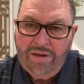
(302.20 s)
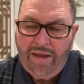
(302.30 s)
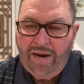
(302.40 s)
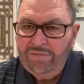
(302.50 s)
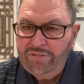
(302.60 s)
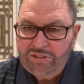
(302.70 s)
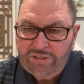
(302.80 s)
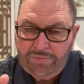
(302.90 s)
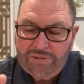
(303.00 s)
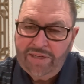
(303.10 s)
And I've just
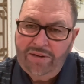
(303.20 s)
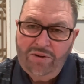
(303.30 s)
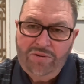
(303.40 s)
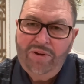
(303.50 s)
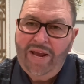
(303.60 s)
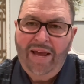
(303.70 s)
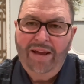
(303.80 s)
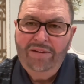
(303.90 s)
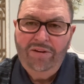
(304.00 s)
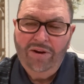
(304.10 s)
simply said, no, you
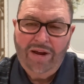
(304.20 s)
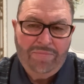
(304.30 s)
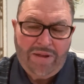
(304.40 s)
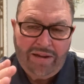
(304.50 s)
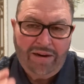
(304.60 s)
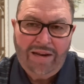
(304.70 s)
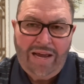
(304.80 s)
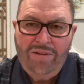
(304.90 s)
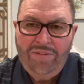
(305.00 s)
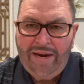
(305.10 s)
can't. You're, I'm not going to
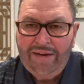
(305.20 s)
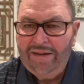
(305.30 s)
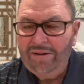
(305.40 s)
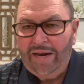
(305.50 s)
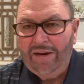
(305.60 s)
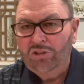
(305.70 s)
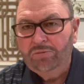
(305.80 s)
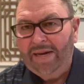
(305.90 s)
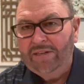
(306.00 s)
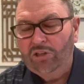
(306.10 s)
allow that. Again, that goes
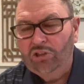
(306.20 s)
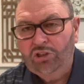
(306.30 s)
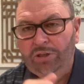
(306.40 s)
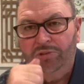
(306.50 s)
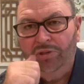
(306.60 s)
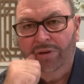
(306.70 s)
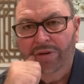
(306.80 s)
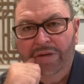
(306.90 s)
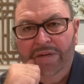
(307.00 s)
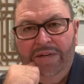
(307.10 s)
back to the
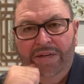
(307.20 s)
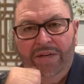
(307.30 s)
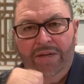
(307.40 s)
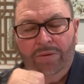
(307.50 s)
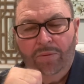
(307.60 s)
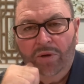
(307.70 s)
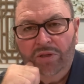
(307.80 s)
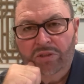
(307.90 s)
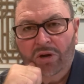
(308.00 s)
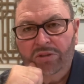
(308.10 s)
scripture where
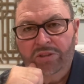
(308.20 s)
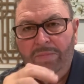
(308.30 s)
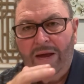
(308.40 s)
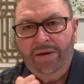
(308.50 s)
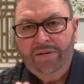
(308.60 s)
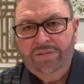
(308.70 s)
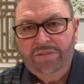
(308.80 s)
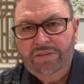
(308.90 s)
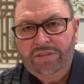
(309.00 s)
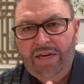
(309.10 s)
it talks about
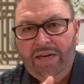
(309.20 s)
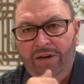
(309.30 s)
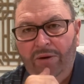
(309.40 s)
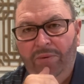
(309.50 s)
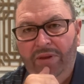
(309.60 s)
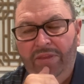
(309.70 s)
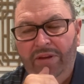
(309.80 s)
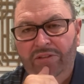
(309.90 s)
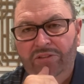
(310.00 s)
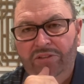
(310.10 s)
in Second
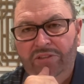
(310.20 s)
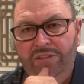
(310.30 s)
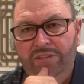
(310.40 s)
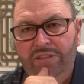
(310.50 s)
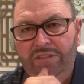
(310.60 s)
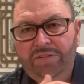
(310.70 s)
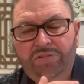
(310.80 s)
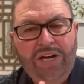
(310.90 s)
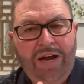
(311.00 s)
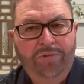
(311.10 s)
Corinthians, the
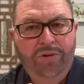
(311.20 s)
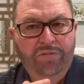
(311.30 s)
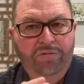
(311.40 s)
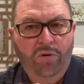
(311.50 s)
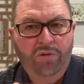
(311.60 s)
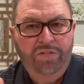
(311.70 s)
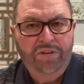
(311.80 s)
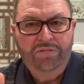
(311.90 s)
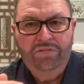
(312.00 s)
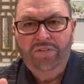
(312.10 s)
10th chapter, the 4th,
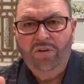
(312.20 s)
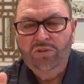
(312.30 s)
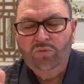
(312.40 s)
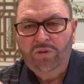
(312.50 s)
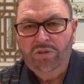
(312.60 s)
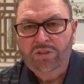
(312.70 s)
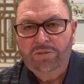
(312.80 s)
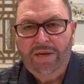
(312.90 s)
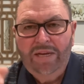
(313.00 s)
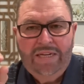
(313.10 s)
5th verse, where it talks about